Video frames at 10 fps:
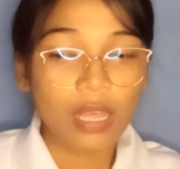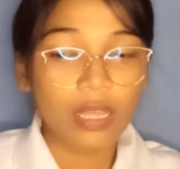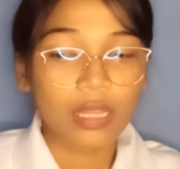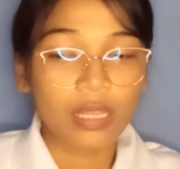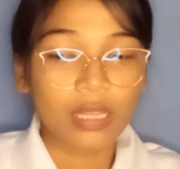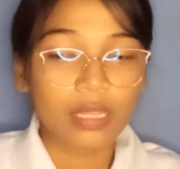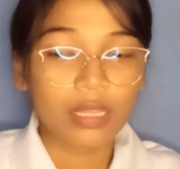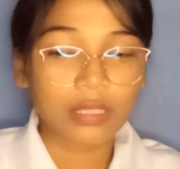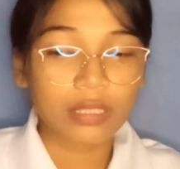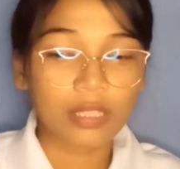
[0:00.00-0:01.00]
the
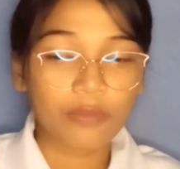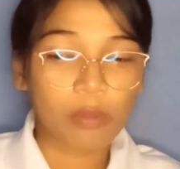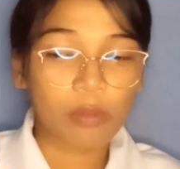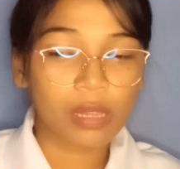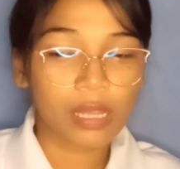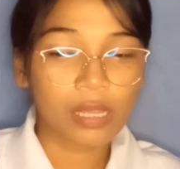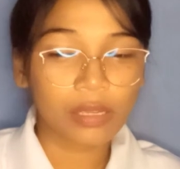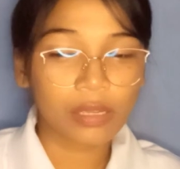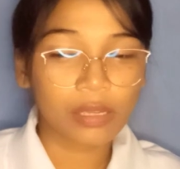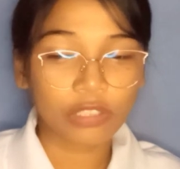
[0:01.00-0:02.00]
formula, which is
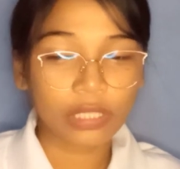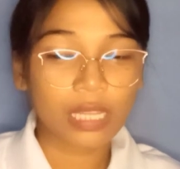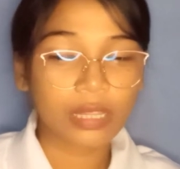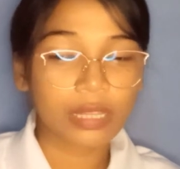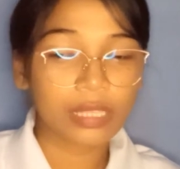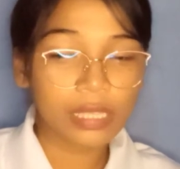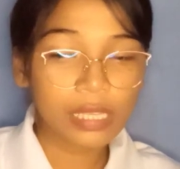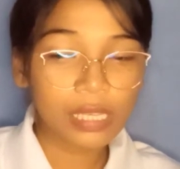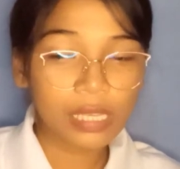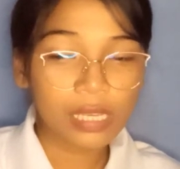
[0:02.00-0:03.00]
the D
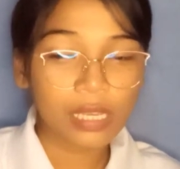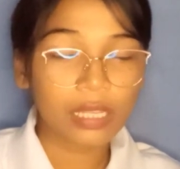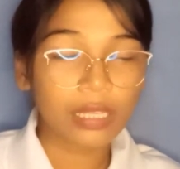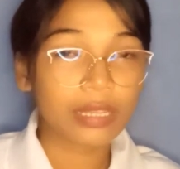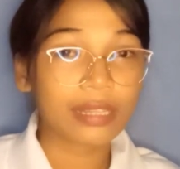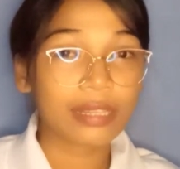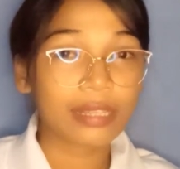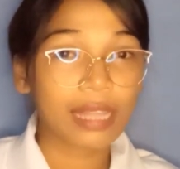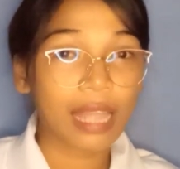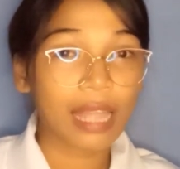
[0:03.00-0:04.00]
times
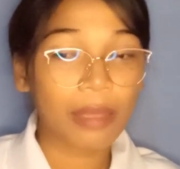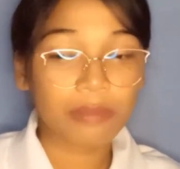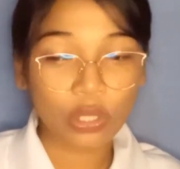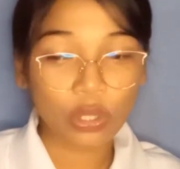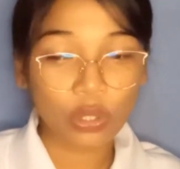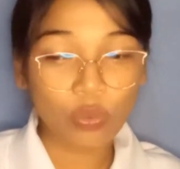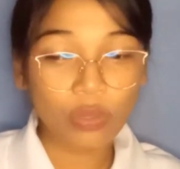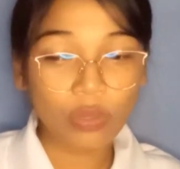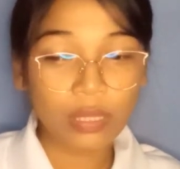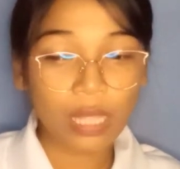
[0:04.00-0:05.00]
Q
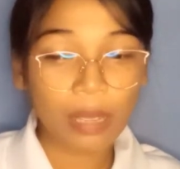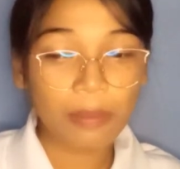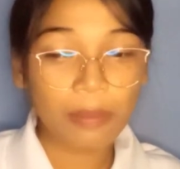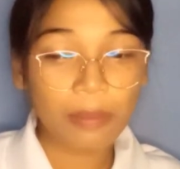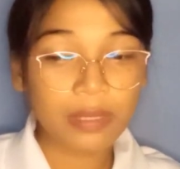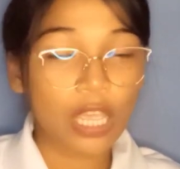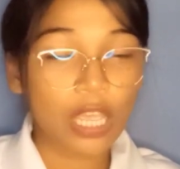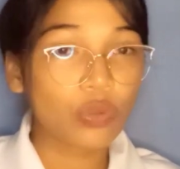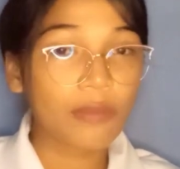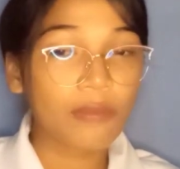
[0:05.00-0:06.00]
sub
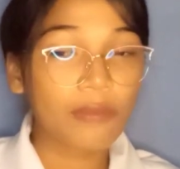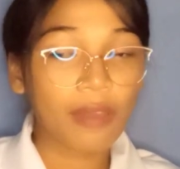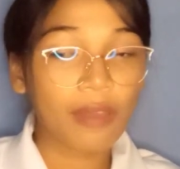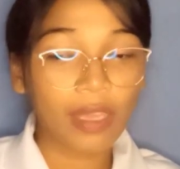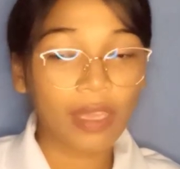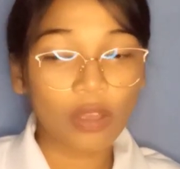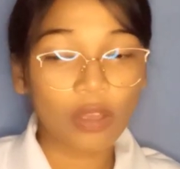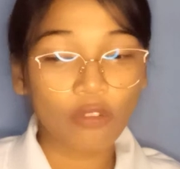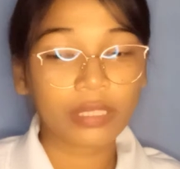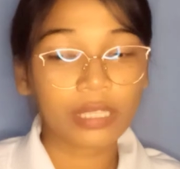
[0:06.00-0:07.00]
A over
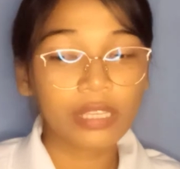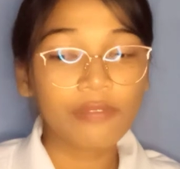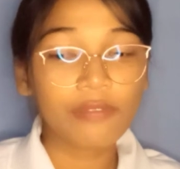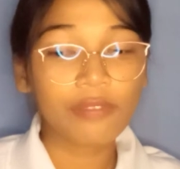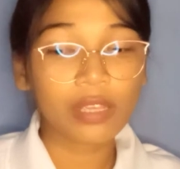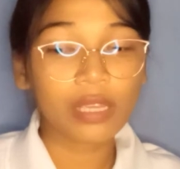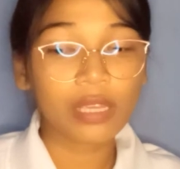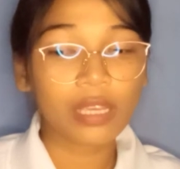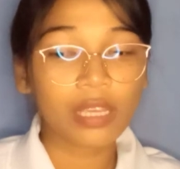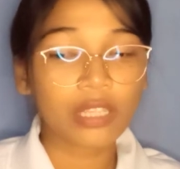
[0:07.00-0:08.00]
dV is equal
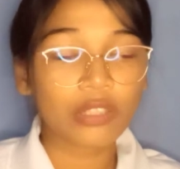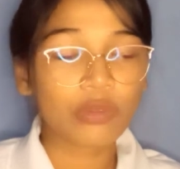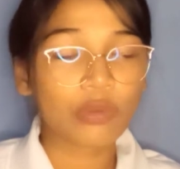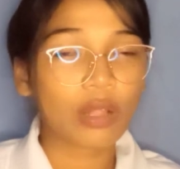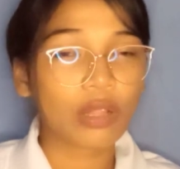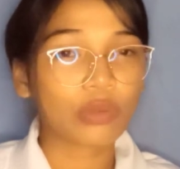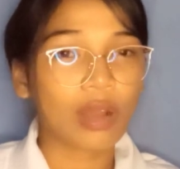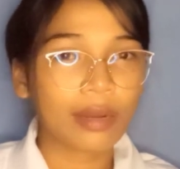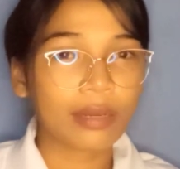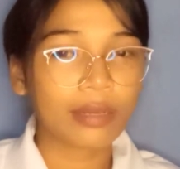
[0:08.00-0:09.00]
to R
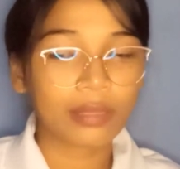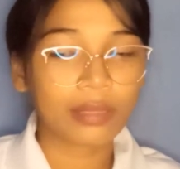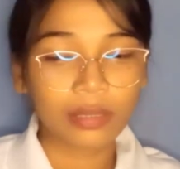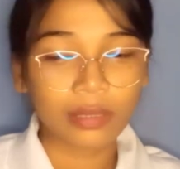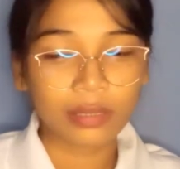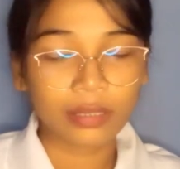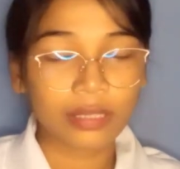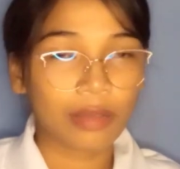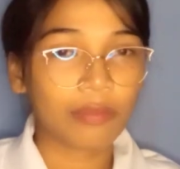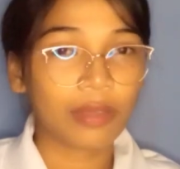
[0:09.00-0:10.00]
sub A.
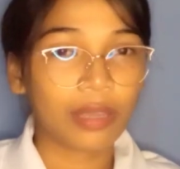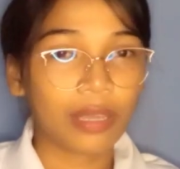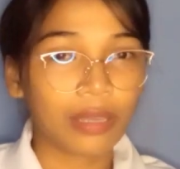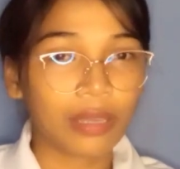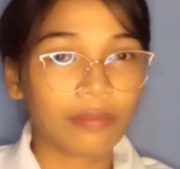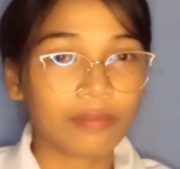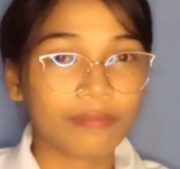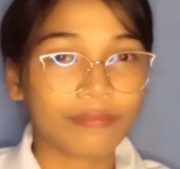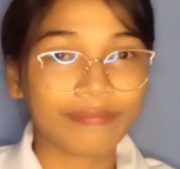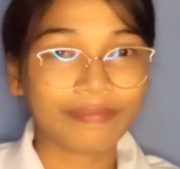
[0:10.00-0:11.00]

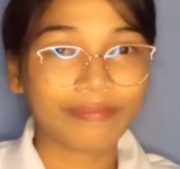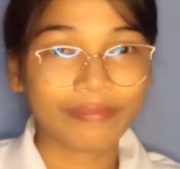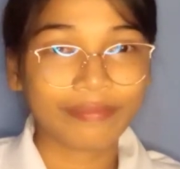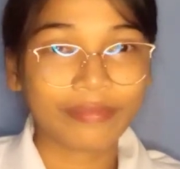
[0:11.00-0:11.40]
That's it.